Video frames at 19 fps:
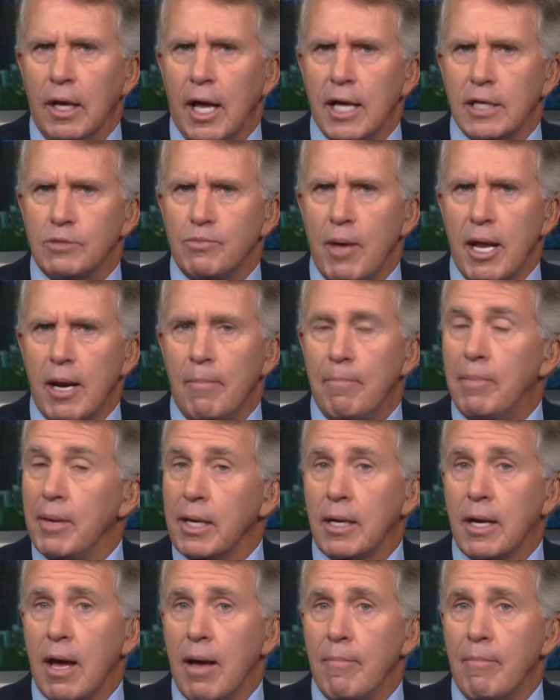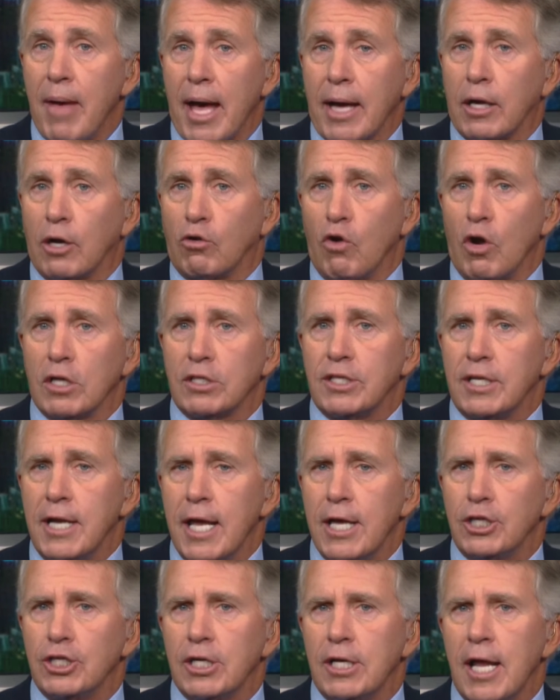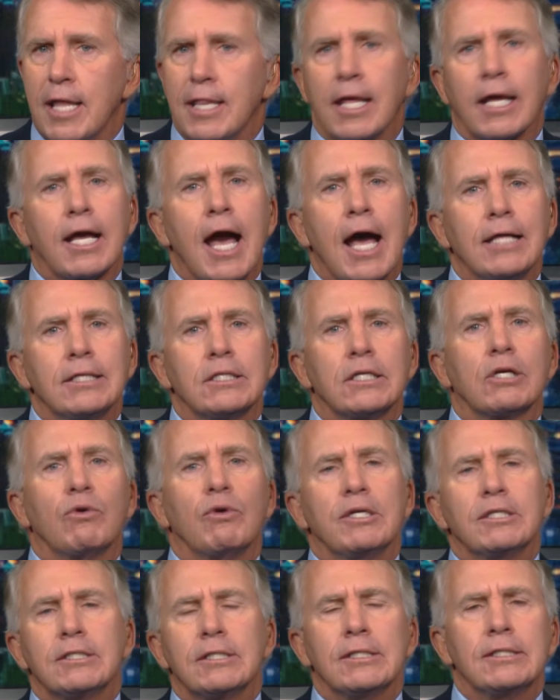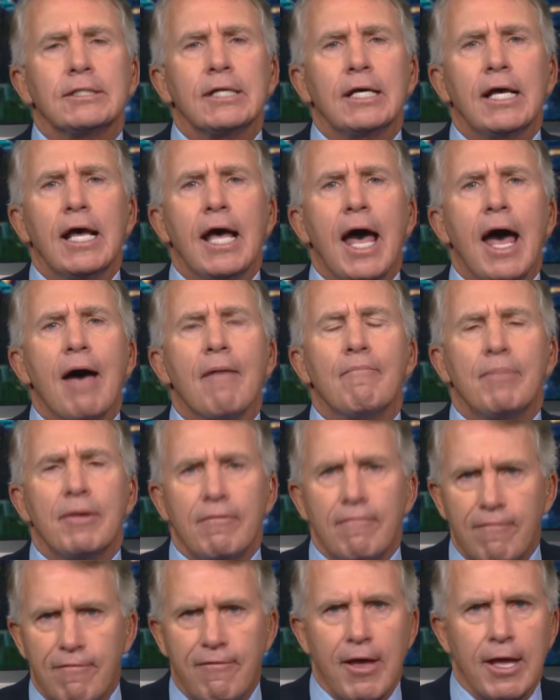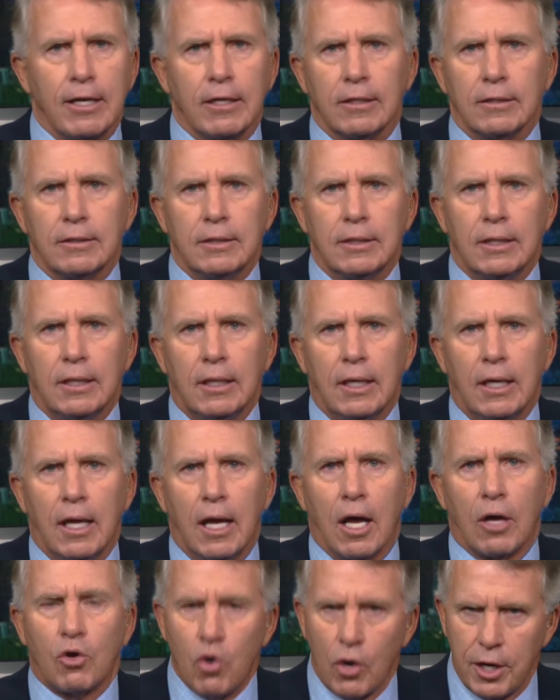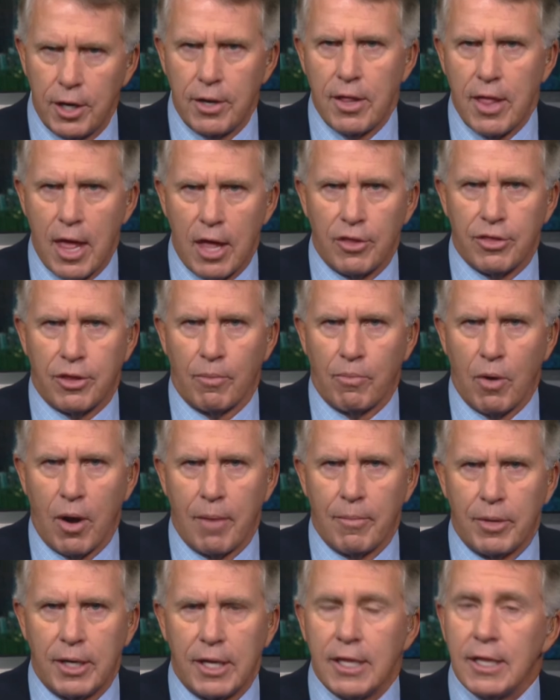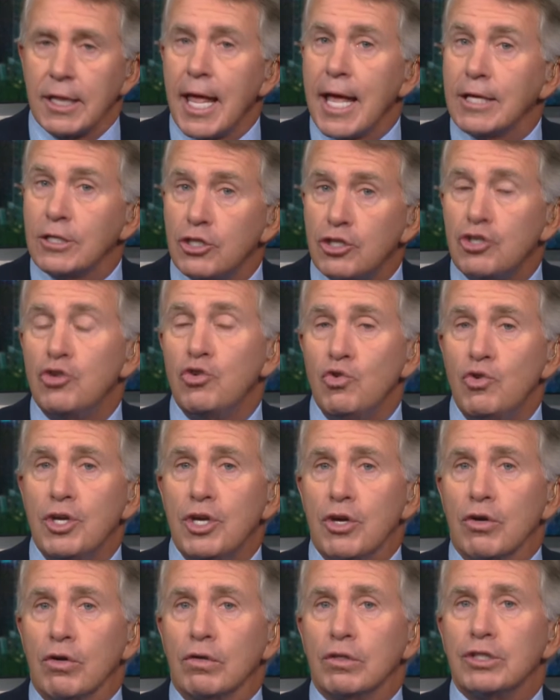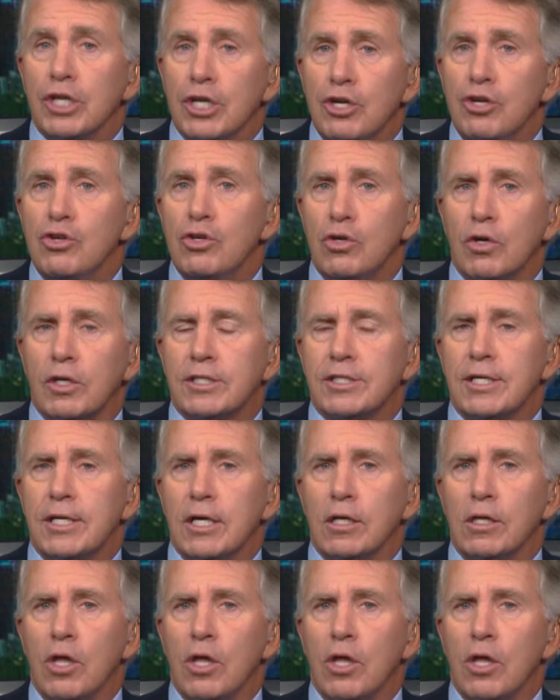has made a big comeback across the nation, and the consequences have been fatal. According to the health department, in the last two years in New York City